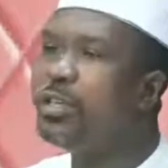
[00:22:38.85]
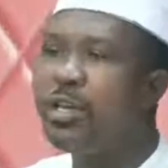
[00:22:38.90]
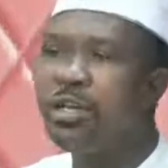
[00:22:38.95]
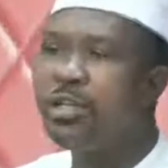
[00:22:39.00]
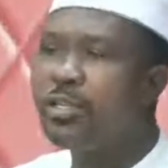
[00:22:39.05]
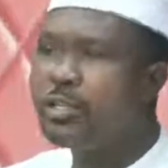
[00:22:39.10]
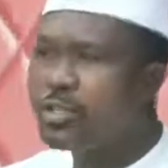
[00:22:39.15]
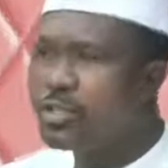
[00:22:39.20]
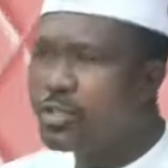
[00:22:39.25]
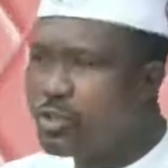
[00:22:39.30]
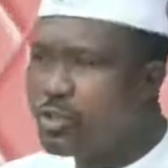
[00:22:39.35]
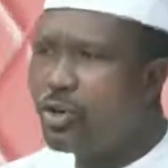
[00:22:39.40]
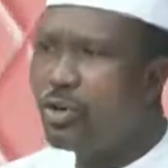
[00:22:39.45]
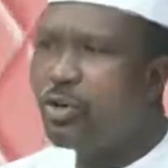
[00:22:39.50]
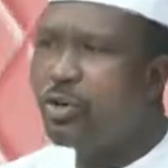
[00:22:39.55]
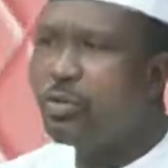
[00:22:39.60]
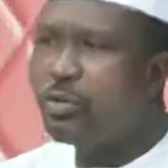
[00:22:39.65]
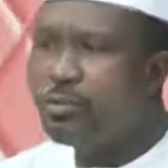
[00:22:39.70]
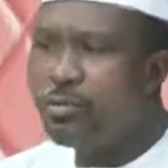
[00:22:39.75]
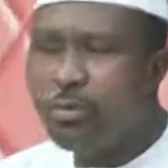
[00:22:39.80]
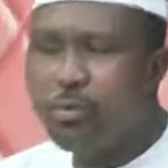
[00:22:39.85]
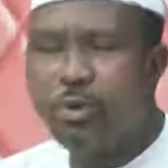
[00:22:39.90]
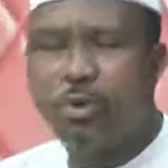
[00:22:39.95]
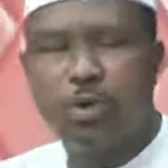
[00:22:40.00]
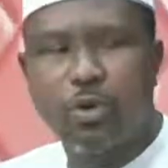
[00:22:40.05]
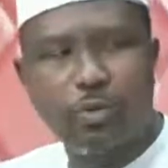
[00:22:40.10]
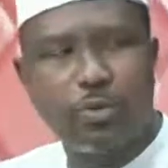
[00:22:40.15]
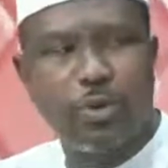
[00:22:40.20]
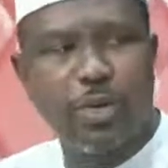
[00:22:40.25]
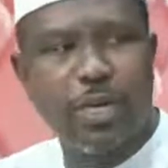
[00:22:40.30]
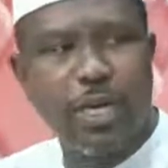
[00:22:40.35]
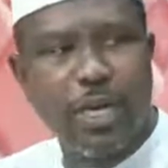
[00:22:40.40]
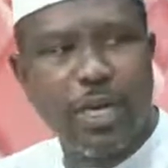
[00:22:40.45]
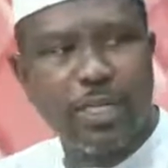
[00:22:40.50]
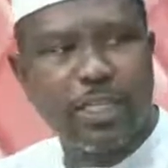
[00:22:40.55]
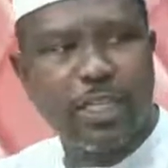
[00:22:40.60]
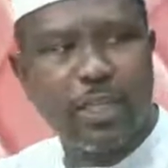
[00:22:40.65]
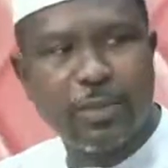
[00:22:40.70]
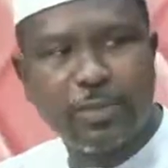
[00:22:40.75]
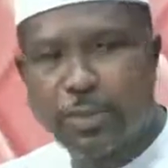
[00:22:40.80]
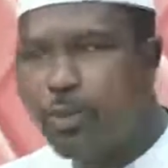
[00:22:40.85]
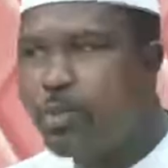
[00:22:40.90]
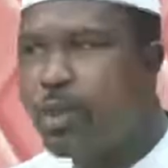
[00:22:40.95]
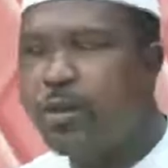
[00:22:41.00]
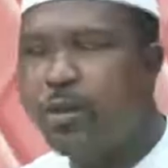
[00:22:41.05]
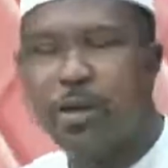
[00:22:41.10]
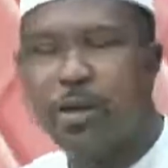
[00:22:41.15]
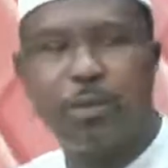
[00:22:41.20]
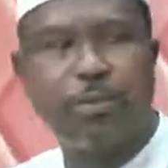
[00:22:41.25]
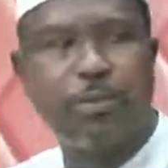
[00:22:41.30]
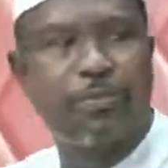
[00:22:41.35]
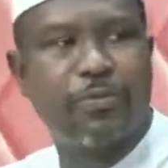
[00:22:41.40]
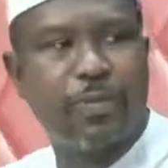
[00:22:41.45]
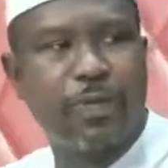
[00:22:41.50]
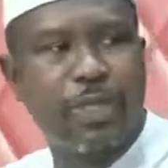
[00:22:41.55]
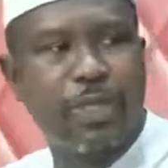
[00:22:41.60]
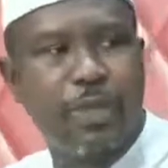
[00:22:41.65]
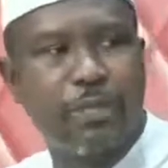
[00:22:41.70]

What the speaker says: some role models in the people who have come before them.